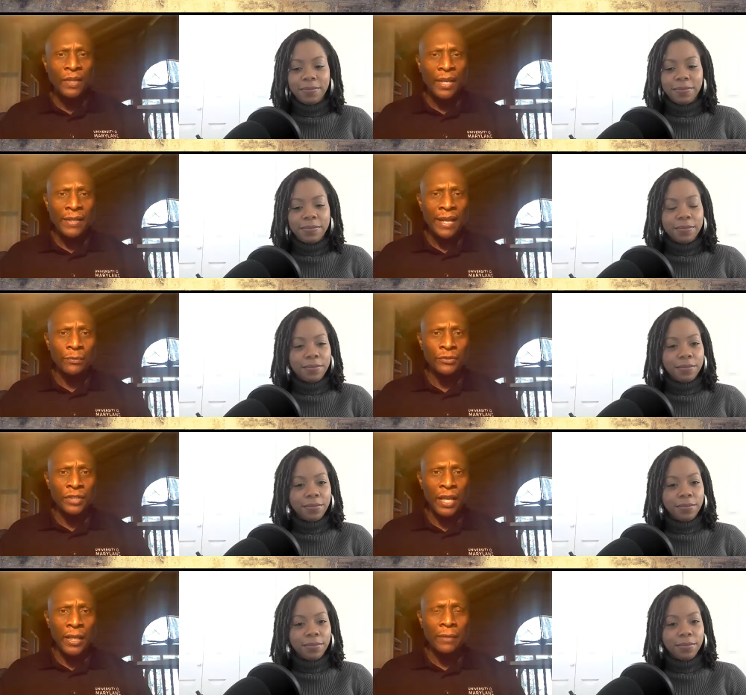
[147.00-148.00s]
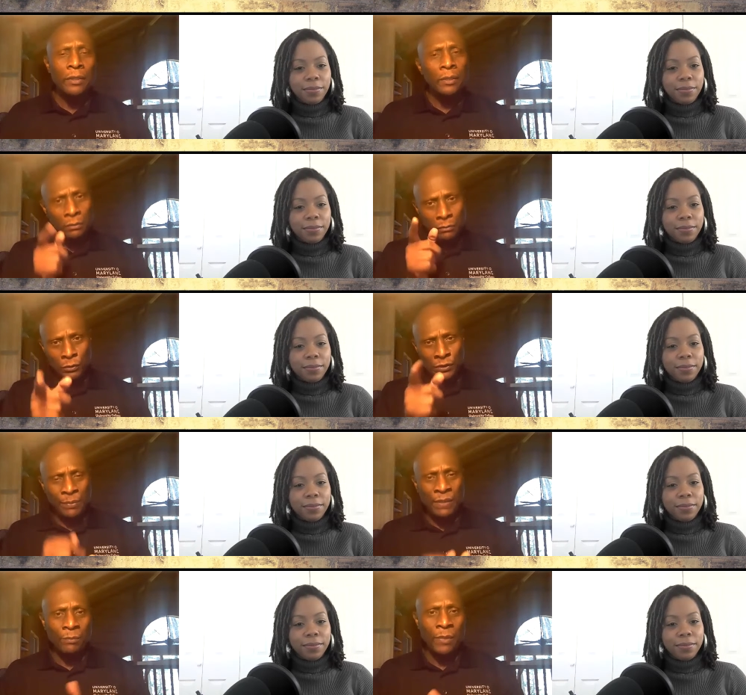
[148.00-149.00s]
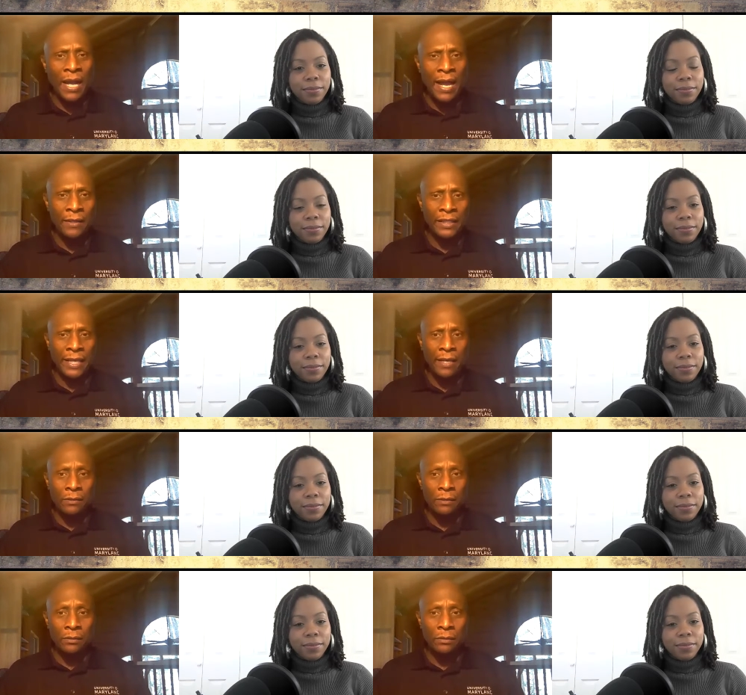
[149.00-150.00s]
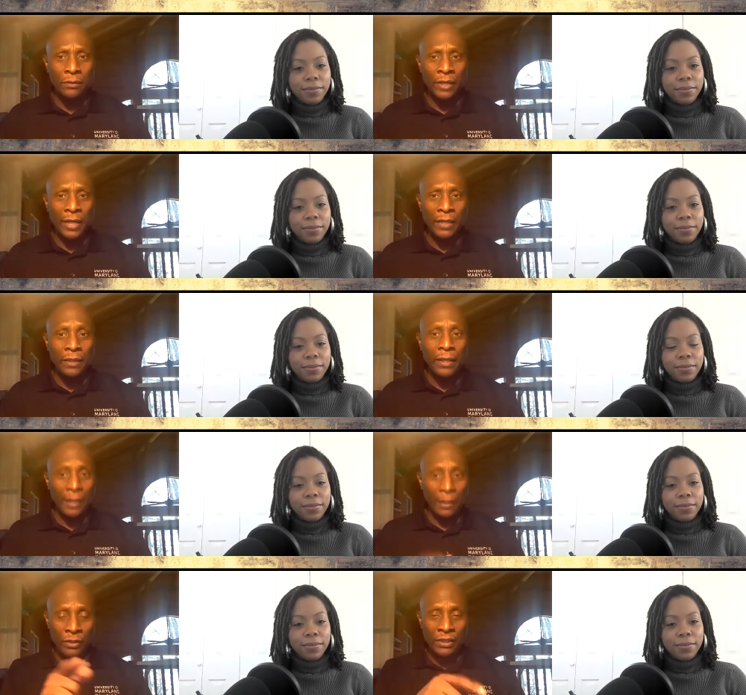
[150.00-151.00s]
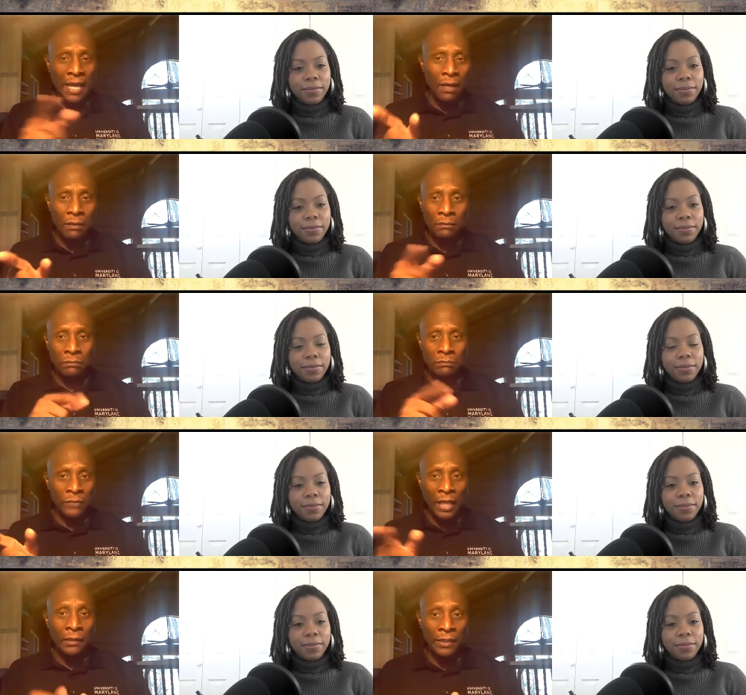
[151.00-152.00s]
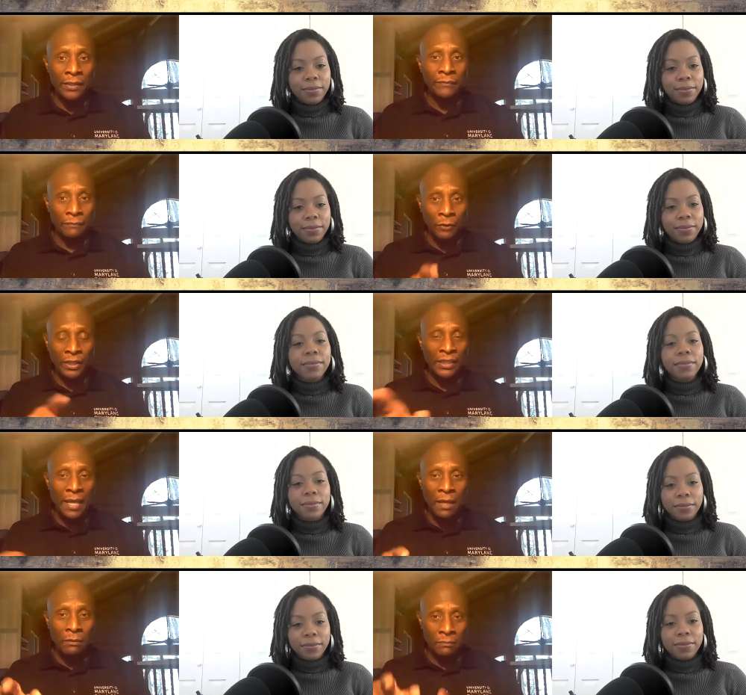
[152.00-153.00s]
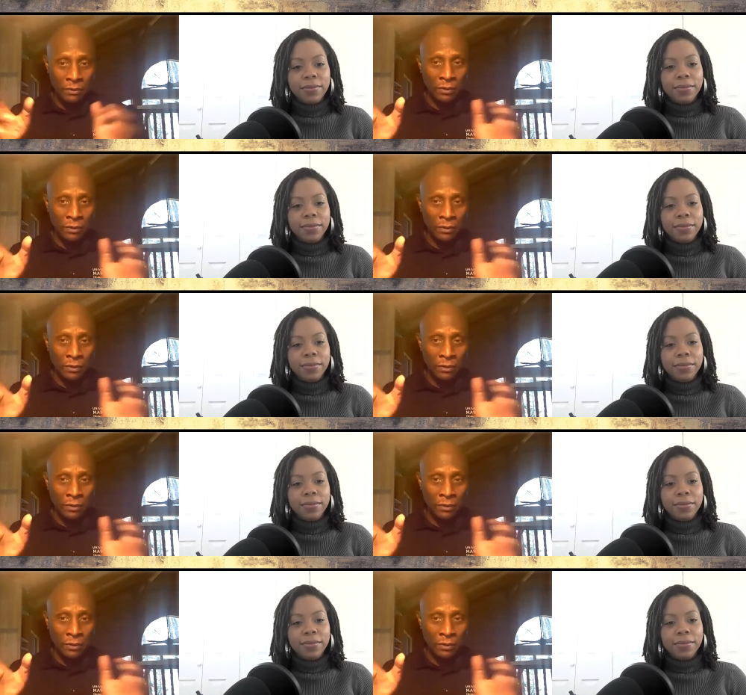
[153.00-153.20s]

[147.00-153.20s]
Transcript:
Speaker 1: and they would say, "Look at the people behind the counter, right? And look at how they live. Look at how the